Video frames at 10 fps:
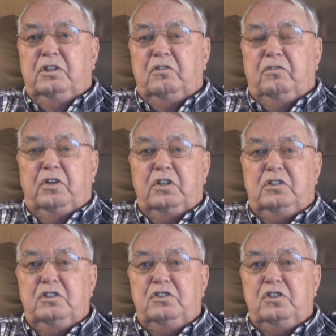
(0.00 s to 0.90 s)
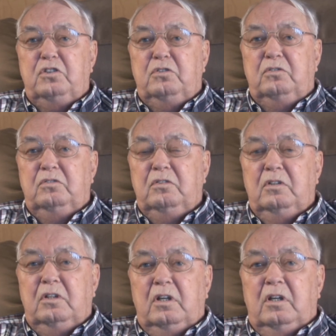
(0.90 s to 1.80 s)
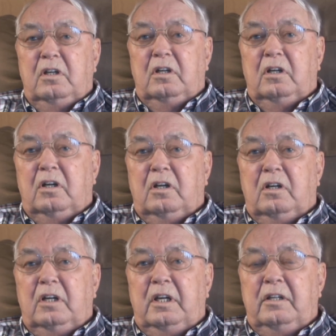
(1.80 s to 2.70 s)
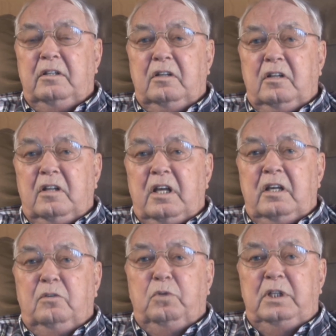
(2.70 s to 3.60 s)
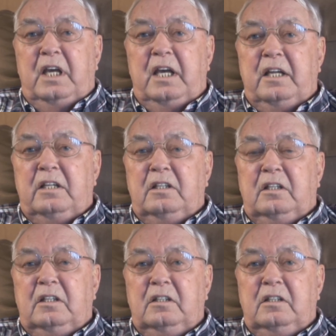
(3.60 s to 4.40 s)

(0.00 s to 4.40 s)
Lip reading: to the 1st of June, and we had